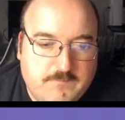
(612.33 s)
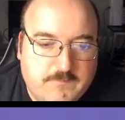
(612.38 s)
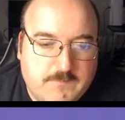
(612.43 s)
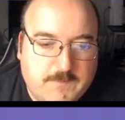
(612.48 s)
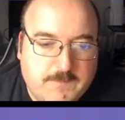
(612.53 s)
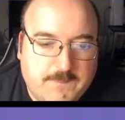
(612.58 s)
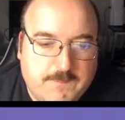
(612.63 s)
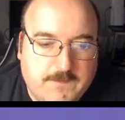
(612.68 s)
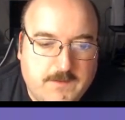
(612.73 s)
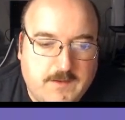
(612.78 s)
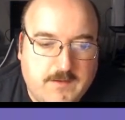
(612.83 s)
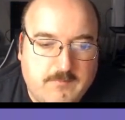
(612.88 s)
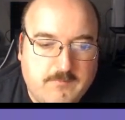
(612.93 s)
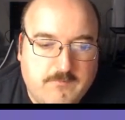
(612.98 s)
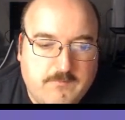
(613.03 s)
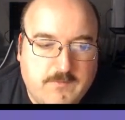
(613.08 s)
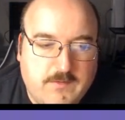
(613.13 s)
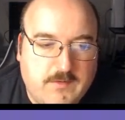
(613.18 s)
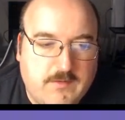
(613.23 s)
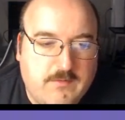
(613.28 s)
Yeah,
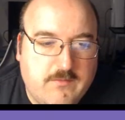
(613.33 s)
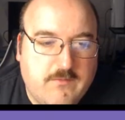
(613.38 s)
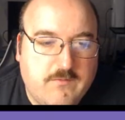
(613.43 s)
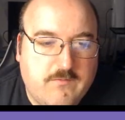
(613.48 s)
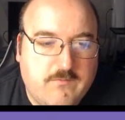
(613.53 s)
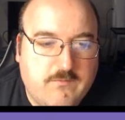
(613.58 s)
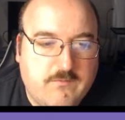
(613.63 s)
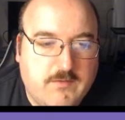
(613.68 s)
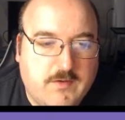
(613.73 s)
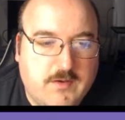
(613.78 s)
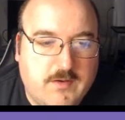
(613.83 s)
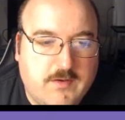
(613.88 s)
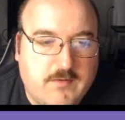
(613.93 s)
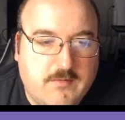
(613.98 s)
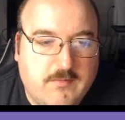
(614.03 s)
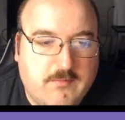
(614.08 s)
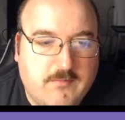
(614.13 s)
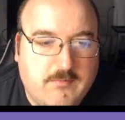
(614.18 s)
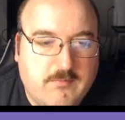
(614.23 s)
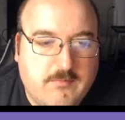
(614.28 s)
and it's
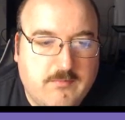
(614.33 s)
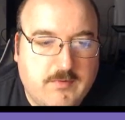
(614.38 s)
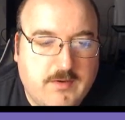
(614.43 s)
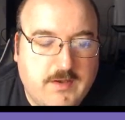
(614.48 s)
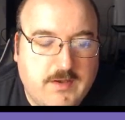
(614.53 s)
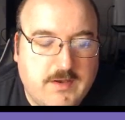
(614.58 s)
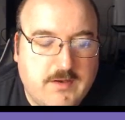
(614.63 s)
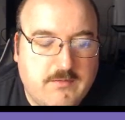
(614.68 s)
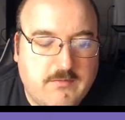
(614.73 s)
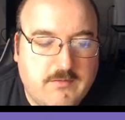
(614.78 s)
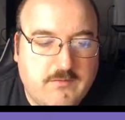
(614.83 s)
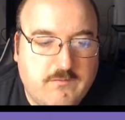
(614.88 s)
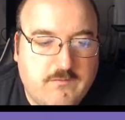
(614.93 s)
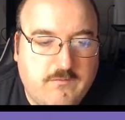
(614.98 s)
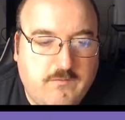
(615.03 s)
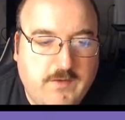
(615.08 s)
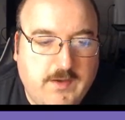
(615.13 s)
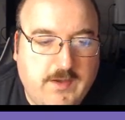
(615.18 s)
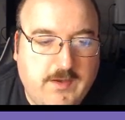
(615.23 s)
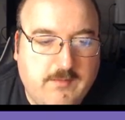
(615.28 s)
right now on
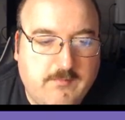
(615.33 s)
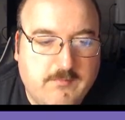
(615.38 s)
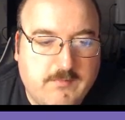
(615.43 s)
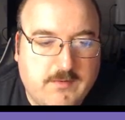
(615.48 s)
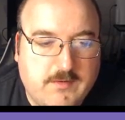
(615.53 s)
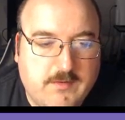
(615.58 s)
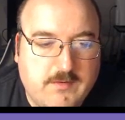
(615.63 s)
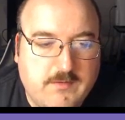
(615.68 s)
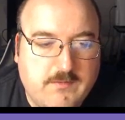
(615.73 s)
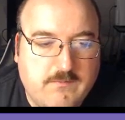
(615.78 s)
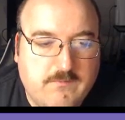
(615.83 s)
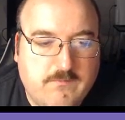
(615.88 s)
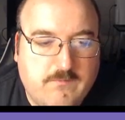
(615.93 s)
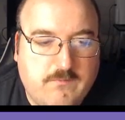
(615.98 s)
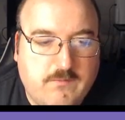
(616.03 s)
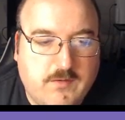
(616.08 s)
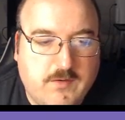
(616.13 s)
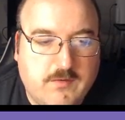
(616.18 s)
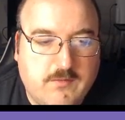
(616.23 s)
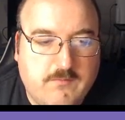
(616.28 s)
Steam.
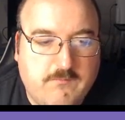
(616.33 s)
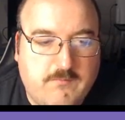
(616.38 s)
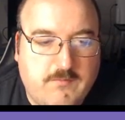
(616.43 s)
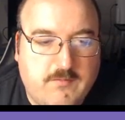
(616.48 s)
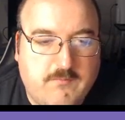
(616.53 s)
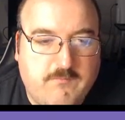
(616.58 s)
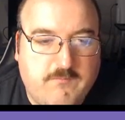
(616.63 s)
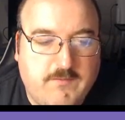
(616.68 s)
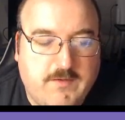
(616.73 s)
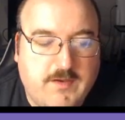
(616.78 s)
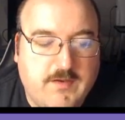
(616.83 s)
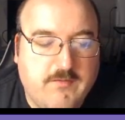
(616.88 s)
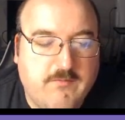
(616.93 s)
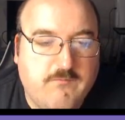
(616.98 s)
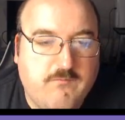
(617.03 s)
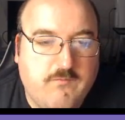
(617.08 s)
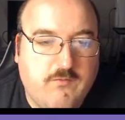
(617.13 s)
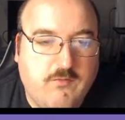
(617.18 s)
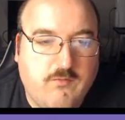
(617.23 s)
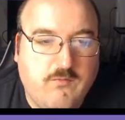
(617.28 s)
If you're a fan of
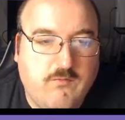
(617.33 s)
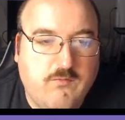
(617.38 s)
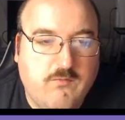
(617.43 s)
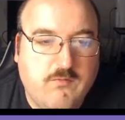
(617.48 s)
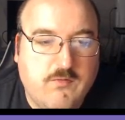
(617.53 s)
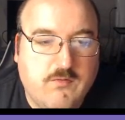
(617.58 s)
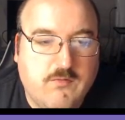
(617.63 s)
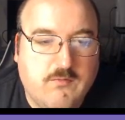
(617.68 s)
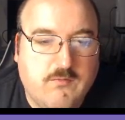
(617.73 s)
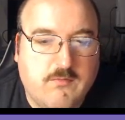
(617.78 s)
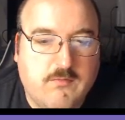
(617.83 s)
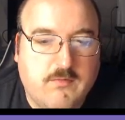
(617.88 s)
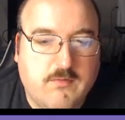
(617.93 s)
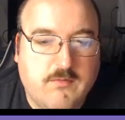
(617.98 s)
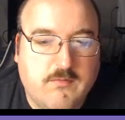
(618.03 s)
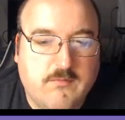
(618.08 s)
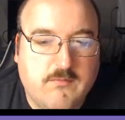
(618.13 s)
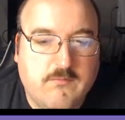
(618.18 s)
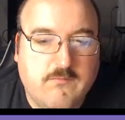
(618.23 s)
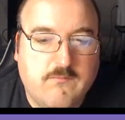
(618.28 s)
Dune
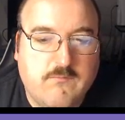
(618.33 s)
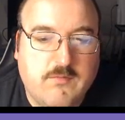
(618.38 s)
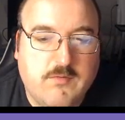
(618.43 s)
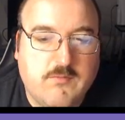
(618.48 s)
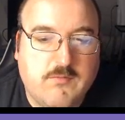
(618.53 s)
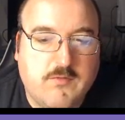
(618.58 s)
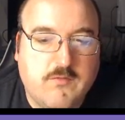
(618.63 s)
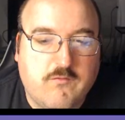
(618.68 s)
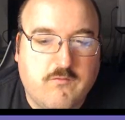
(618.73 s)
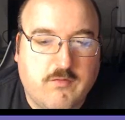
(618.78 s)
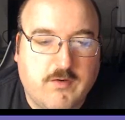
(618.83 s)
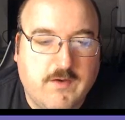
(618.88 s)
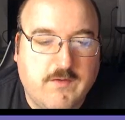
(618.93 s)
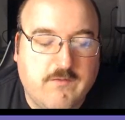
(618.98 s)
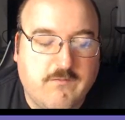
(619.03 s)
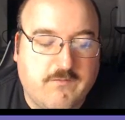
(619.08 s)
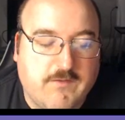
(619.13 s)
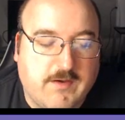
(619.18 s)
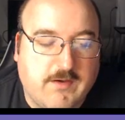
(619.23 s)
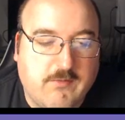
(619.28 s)
or you might want to try
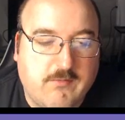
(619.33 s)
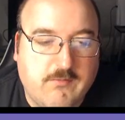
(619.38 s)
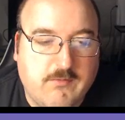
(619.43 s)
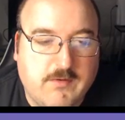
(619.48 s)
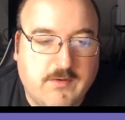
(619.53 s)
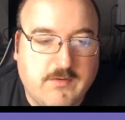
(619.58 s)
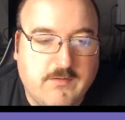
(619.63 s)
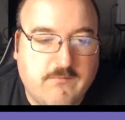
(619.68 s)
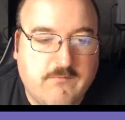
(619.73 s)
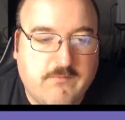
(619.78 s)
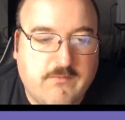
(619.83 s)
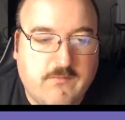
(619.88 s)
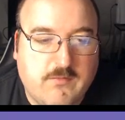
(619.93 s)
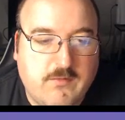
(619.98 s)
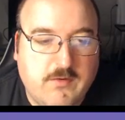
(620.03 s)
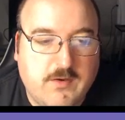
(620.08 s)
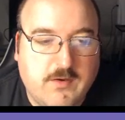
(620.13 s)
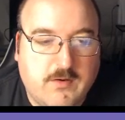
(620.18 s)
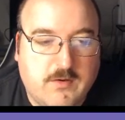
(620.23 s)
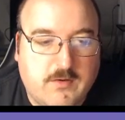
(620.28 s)
this out,
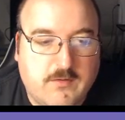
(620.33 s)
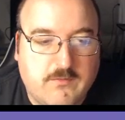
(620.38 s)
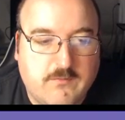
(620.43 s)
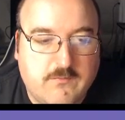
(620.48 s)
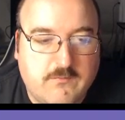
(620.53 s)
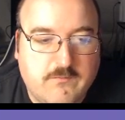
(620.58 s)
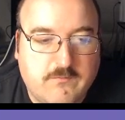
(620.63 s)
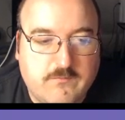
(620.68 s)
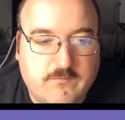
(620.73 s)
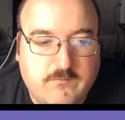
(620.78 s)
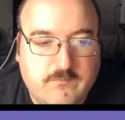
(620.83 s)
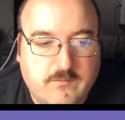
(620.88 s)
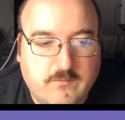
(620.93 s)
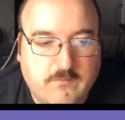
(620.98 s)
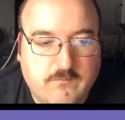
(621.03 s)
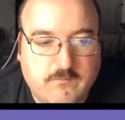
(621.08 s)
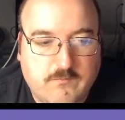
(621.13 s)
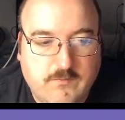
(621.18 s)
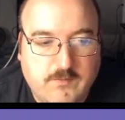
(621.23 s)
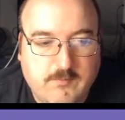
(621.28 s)
$30 doesn't
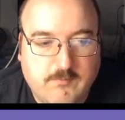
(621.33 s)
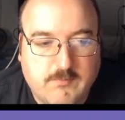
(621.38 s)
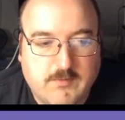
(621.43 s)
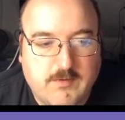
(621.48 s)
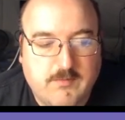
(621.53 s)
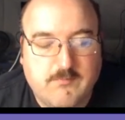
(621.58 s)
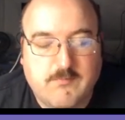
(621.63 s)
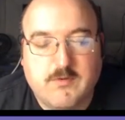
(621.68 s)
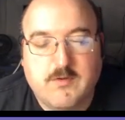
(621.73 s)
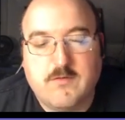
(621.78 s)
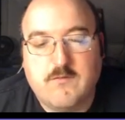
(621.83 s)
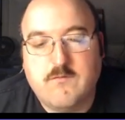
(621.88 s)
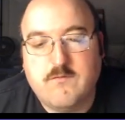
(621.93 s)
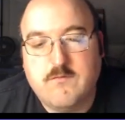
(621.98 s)
seem like much,